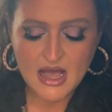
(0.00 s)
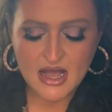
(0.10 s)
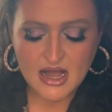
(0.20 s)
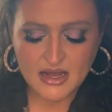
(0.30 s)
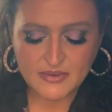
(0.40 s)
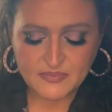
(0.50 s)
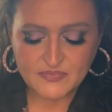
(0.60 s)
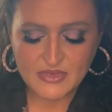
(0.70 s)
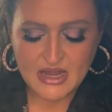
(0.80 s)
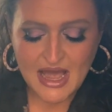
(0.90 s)

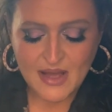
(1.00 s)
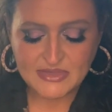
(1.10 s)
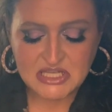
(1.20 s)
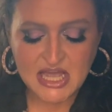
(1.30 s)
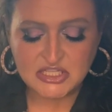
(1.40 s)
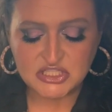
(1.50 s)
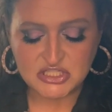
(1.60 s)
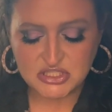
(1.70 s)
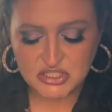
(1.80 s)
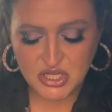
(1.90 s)
Um,
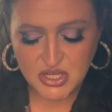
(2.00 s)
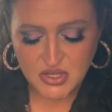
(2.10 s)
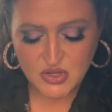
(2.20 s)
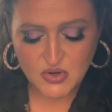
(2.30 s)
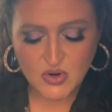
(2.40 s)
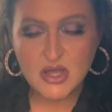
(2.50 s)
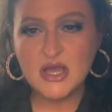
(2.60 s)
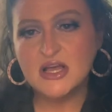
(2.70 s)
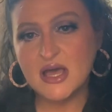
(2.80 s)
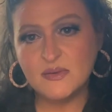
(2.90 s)
Habitation 2
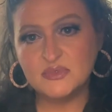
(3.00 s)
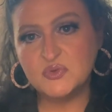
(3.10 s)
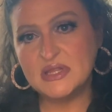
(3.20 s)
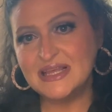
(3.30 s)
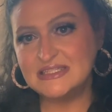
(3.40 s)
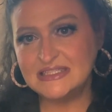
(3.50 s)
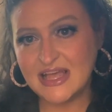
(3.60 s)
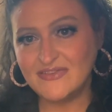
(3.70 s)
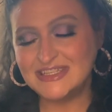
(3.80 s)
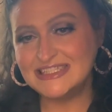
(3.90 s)
comes with
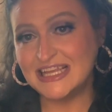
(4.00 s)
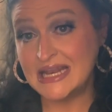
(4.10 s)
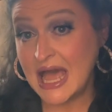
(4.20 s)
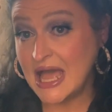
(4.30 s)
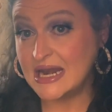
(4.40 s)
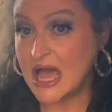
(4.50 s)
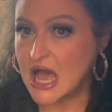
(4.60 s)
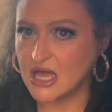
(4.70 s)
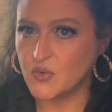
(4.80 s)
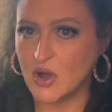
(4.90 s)
seven to nine
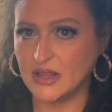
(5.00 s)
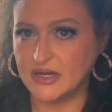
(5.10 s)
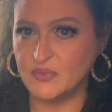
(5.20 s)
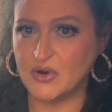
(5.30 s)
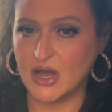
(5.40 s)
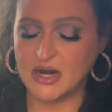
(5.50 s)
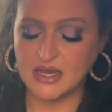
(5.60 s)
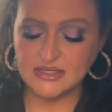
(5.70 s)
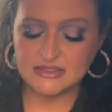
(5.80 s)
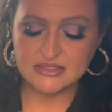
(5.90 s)
high quality
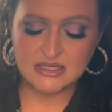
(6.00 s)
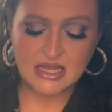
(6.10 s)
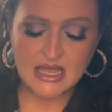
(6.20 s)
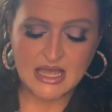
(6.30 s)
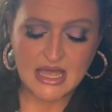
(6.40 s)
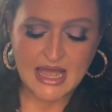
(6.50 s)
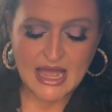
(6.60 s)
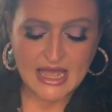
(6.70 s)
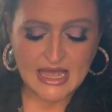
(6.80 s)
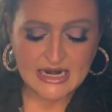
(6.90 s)
products
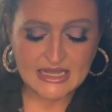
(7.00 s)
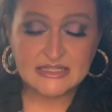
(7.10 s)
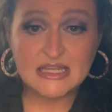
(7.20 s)
and it's